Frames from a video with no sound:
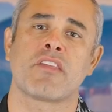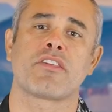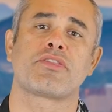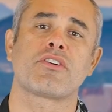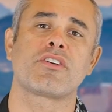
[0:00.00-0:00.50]
Now,
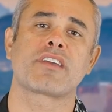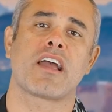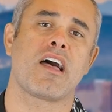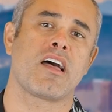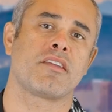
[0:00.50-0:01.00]
the third
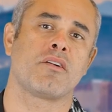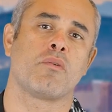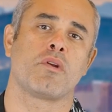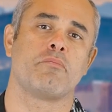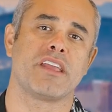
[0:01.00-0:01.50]

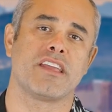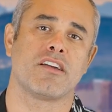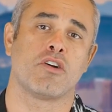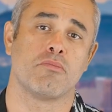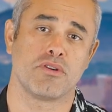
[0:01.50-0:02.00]
con would be
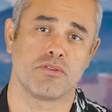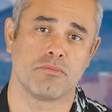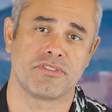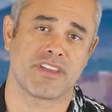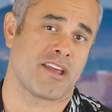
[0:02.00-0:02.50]

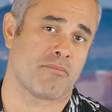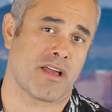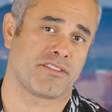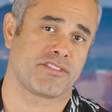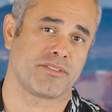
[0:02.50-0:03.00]
haboobs and
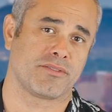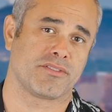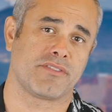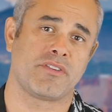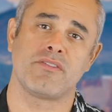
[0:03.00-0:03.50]

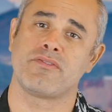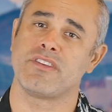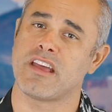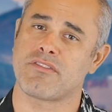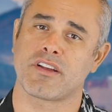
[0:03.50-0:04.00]
monsoons. If you've
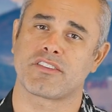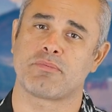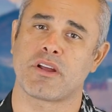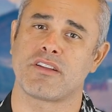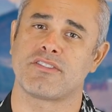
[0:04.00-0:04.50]
never
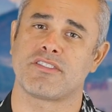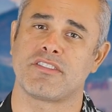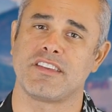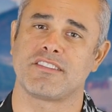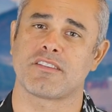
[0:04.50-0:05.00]

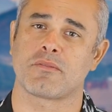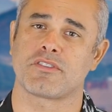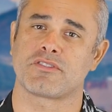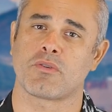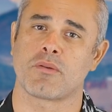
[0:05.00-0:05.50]
experienced these summer
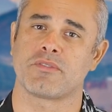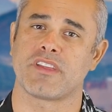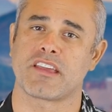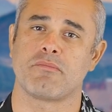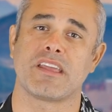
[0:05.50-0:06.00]
storms,
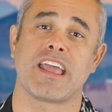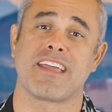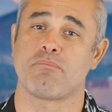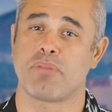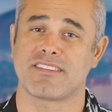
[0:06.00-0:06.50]
they can be
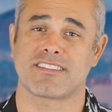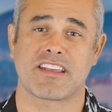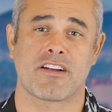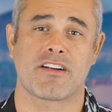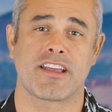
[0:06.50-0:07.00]
a bit
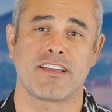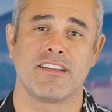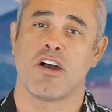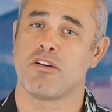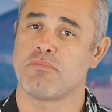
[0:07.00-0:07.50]
scary.
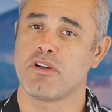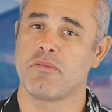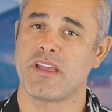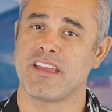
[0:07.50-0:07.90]
A haboob